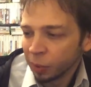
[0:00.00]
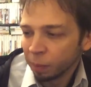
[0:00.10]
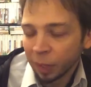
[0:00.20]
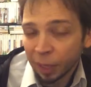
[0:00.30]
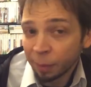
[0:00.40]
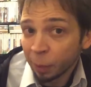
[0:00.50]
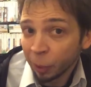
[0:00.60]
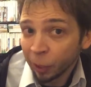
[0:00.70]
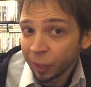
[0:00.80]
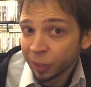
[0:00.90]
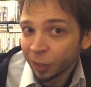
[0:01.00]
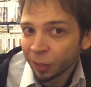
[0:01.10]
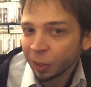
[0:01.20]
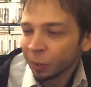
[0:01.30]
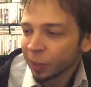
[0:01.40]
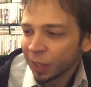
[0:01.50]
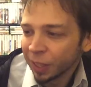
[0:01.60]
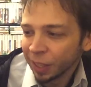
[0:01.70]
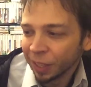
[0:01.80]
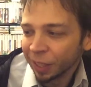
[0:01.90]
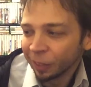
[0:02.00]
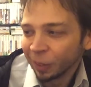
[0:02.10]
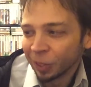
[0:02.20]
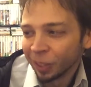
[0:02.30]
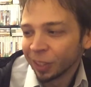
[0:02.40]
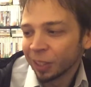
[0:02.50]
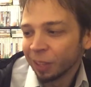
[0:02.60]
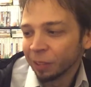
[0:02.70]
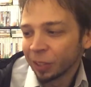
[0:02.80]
Megami Paradise. Also, it says in English on this cover,